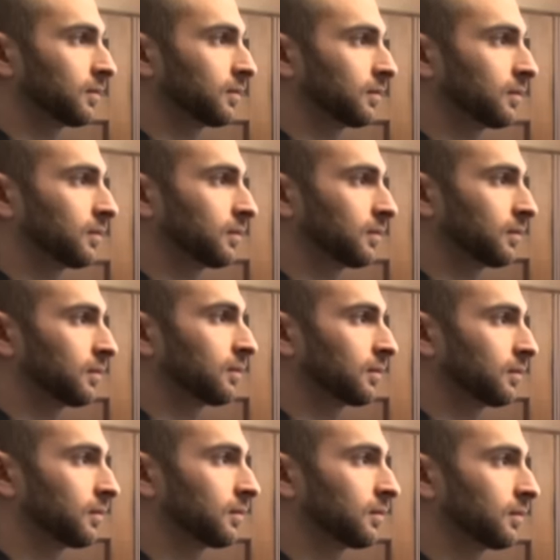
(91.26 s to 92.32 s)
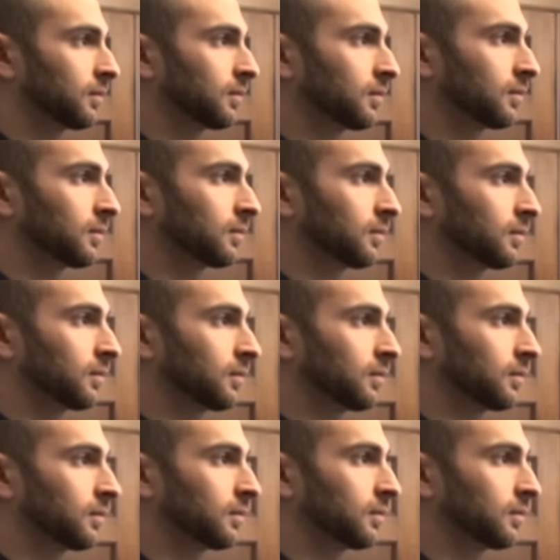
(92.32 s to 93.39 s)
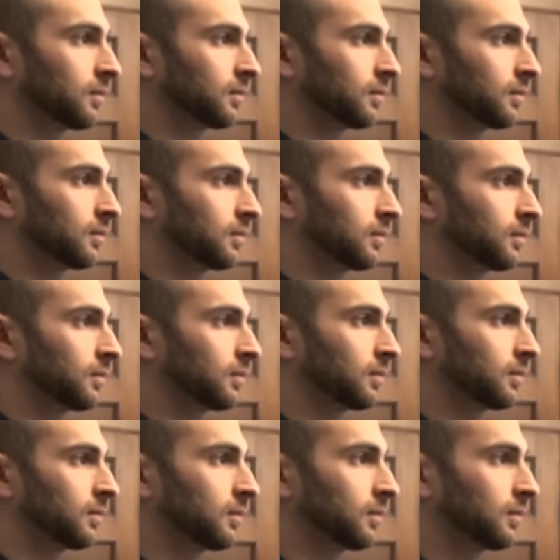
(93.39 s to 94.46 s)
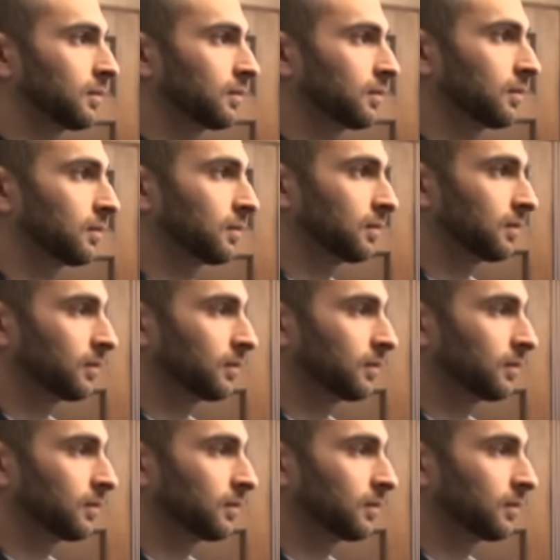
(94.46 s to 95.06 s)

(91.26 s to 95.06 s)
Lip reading: [no speech]